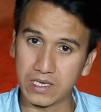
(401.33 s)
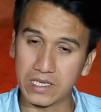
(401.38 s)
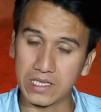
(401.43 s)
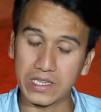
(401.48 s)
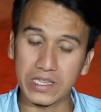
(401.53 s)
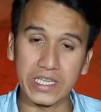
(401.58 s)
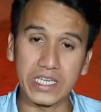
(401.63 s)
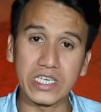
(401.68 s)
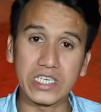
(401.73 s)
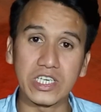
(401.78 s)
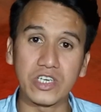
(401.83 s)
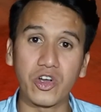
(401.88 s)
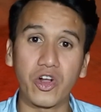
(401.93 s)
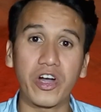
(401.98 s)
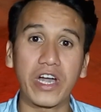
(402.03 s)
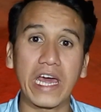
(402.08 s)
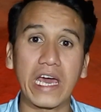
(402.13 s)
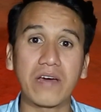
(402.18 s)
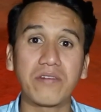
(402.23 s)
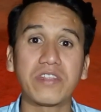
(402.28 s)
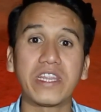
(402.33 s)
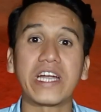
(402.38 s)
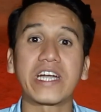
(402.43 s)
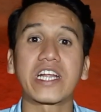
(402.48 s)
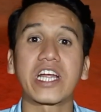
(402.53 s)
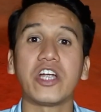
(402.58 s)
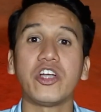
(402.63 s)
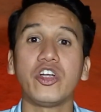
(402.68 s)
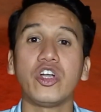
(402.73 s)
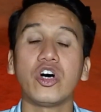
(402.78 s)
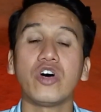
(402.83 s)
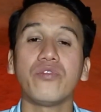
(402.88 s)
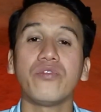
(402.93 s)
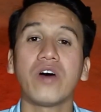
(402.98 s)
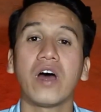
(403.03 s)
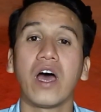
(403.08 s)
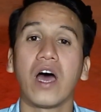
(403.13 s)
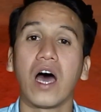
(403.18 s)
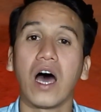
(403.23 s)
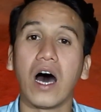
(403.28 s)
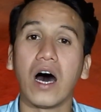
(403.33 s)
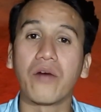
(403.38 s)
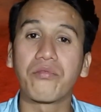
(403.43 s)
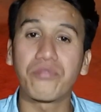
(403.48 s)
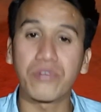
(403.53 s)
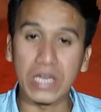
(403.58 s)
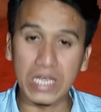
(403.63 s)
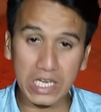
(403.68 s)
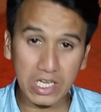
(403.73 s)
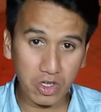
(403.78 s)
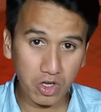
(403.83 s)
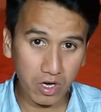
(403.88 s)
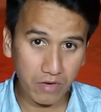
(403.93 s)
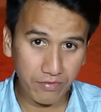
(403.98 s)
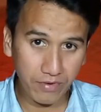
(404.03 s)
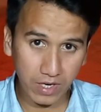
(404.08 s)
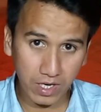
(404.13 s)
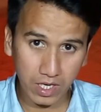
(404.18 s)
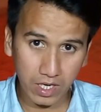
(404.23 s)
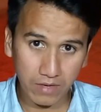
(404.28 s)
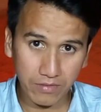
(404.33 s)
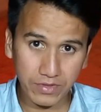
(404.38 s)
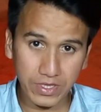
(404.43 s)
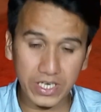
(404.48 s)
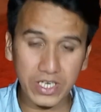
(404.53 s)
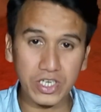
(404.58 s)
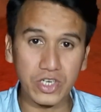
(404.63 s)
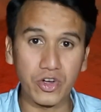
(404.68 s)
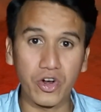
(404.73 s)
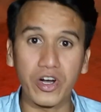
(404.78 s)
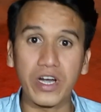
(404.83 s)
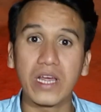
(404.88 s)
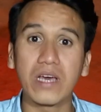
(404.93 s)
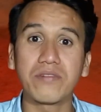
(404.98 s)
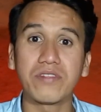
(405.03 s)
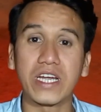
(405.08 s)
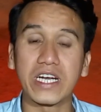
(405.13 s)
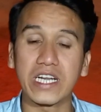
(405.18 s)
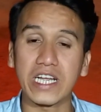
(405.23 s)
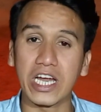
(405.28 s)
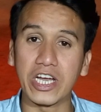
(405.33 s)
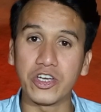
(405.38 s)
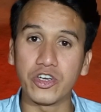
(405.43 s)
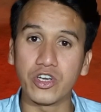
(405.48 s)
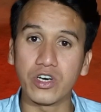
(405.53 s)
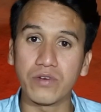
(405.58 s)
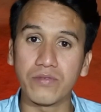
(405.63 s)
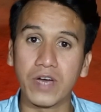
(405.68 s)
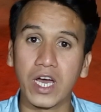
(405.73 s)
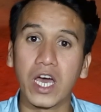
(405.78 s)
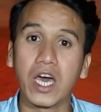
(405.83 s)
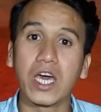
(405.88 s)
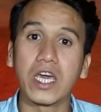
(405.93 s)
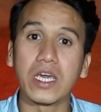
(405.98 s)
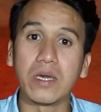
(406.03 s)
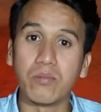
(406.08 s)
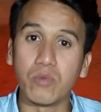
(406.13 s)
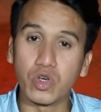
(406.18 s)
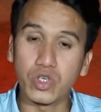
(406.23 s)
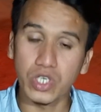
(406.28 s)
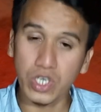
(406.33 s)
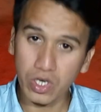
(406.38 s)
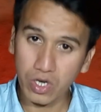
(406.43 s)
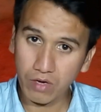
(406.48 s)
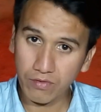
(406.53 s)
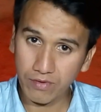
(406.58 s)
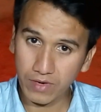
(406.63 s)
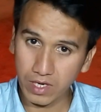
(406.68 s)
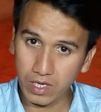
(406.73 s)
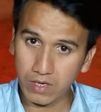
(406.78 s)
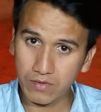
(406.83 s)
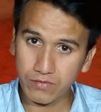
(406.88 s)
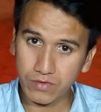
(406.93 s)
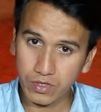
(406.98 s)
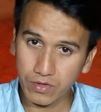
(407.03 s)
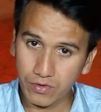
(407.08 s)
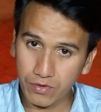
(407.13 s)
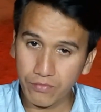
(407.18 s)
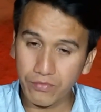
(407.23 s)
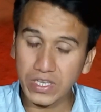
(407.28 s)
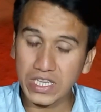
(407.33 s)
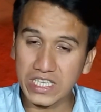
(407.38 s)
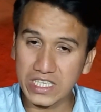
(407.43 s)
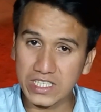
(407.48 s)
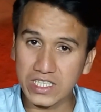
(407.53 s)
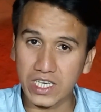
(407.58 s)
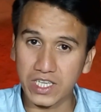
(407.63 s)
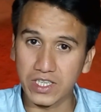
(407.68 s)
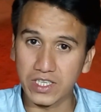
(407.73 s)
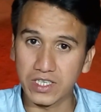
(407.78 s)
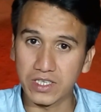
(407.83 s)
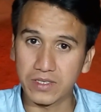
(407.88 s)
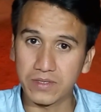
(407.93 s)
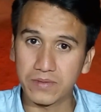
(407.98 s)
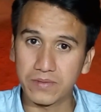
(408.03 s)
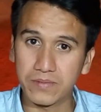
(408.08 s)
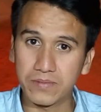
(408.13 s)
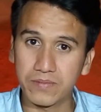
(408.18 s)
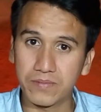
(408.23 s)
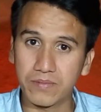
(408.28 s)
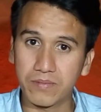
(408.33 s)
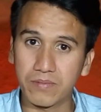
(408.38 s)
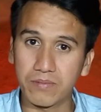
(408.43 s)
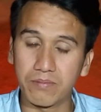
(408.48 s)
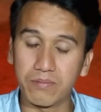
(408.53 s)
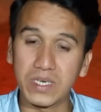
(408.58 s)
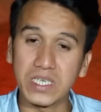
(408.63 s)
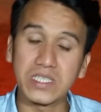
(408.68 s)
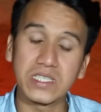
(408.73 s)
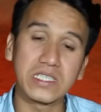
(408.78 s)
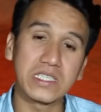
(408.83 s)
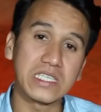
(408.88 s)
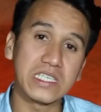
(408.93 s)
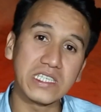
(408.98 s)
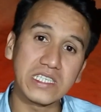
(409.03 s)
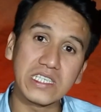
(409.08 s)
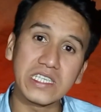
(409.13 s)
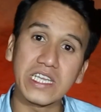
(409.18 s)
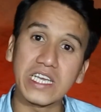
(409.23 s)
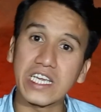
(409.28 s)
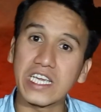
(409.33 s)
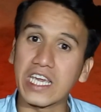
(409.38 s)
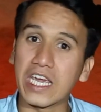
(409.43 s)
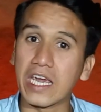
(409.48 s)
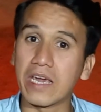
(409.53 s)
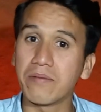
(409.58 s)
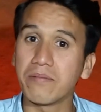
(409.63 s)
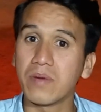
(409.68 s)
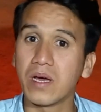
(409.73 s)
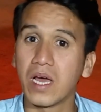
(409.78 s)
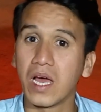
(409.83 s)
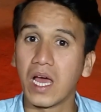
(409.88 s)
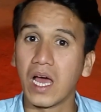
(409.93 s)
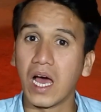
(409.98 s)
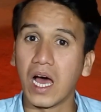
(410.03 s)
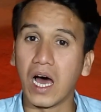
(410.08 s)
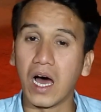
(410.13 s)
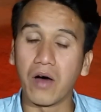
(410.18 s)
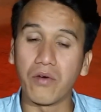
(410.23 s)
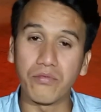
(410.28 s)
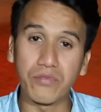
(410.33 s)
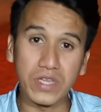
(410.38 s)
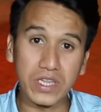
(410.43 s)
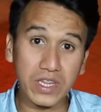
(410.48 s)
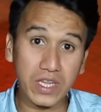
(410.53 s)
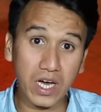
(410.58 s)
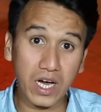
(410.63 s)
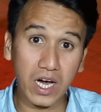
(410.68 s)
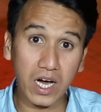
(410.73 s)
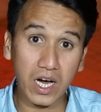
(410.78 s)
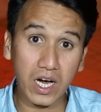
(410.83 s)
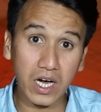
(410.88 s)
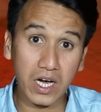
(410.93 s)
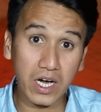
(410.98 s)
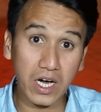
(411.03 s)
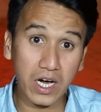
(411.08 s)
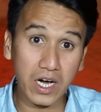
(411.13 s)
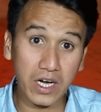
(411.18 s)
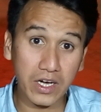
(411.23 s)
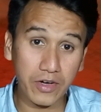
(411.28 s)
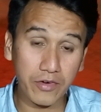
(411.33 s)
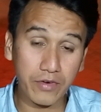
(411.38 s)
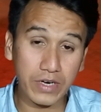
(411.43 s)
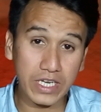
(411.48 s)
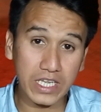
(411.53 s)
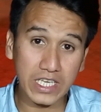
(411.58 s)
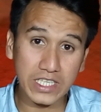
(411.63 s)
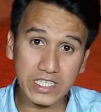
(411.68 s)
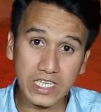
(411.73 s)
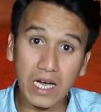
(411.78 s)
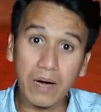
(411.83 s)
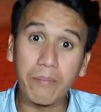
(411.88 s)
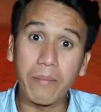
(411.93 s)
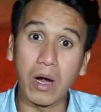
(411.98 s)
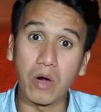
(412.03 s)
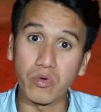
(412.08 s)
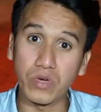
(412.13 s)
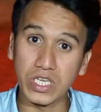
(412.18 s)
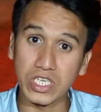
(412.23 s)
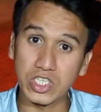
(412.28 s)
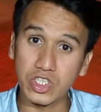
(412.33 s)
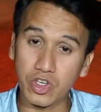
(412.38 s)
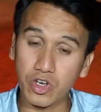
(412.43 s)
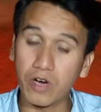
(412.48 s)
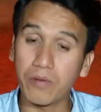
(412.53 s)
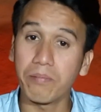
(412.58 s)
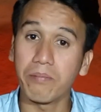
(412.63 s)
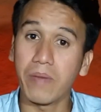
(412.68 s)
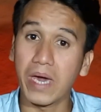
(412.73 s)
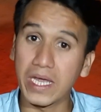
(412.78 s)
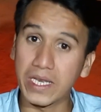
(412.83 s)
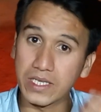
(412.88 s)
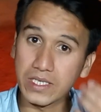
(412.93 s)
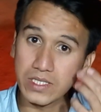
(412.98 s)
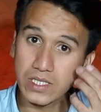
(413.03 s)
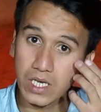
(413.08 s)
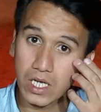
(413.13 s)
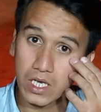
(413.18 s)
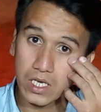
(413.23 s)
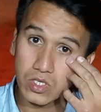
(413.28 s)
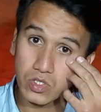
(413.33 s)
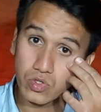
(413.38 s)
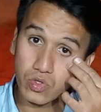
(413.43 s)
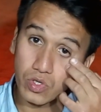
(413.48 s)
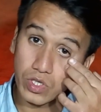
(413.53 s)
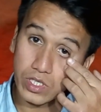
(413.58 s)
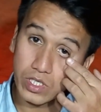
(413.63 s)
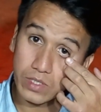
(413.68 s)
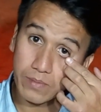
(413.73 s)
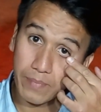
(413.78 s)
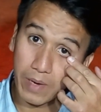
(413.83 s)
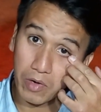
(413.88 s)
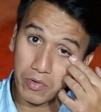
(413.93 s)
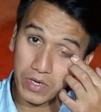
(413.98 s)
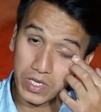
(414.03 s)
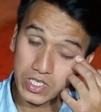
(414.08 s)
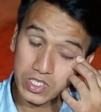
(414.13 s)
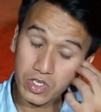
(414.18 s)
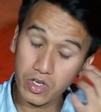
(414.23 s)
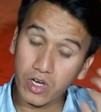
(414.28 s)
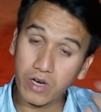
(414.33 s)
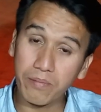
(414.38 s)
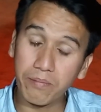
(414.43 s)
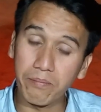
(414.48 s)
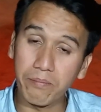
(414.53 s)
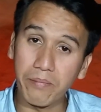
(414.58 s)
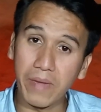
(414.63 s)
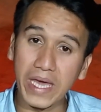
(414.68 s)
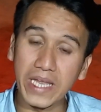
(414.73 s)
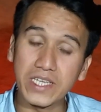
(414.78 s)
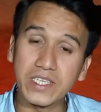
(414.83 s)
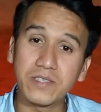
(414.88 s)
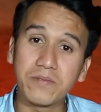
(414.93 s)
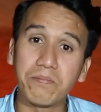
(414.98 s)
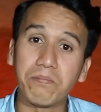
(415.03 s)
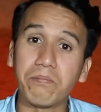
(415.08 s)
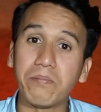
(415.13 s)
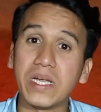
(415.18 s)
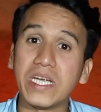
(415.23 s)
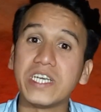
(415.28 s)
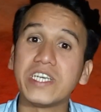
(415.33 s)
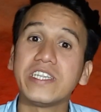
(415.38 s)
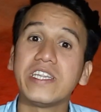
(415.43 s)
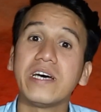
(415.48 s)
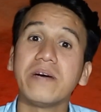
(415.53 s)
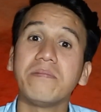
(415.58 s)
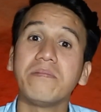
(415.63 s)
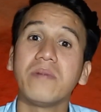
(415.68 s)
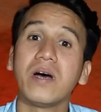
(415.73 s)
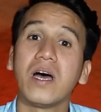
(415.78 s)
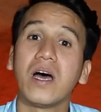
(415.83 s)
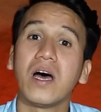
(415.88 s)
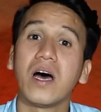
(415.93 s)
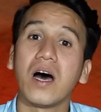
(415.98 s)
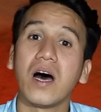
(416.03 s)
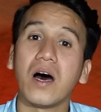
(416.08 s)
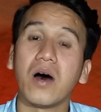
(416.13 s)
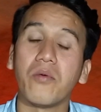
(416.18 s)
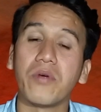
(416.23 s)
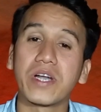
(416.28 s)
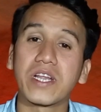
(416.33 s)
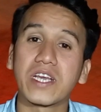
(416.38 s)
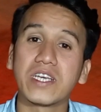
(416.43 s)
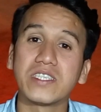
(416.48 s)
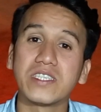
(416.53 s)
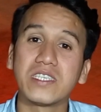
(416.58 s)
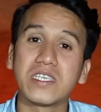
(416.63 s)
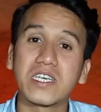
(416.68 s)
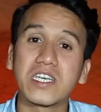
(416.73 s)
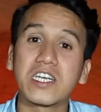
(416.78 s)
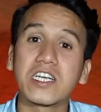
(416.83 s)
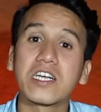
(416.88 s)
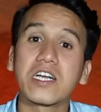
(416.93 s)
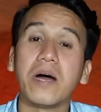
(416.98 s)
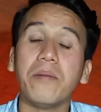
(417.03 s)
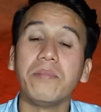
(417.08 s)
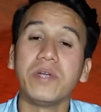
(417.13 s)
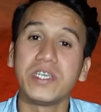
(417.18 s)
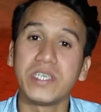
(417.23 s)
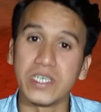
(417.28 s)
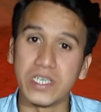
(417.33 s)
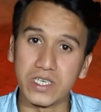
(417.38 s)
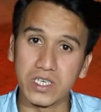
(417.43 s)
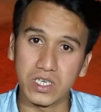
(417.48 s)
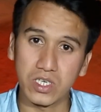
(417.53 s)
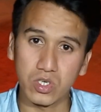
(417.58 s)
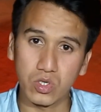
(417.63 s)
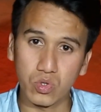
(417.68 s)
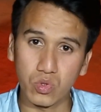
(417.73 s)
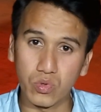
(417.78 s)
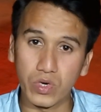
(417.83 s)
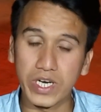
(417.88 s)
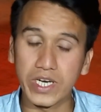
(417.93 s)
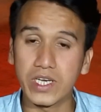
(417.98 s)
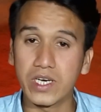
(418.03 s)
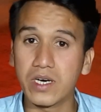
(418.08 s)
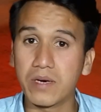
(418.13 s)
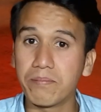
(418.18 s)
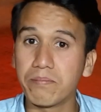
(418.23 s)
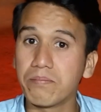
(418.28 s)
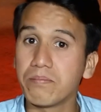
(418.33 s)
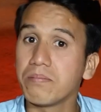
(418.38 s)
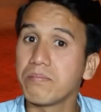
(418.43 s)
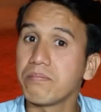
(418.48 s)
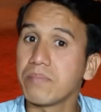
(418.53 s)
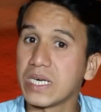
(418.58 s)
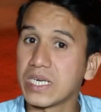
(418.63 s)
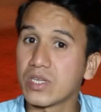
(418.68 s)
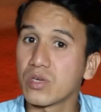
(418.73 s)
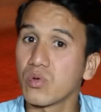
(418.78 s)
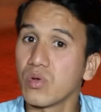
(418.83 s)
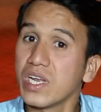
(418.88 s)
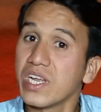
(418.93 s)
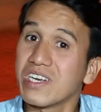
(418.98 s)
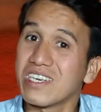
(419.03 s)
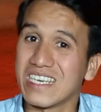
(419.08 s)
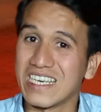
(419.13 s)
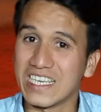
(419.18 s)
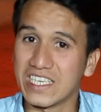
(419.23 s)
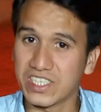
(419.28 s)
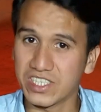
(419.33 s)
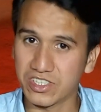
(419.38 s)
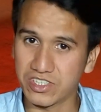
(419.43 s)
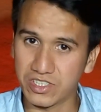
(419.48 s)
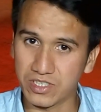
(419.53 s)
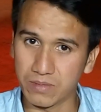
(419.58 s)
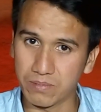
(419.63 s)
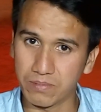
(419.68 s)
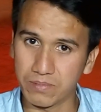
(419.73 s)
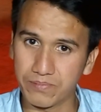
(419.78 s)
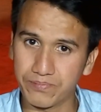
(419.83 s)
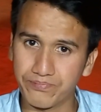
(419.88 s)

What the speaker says: They did not have that kind of feeling of love, they did not have that kind of emotion of love with each other. But since they came with what you can say a foundation of marriage, so this foundation of marriage made them what you can say committed toward a particular relationship.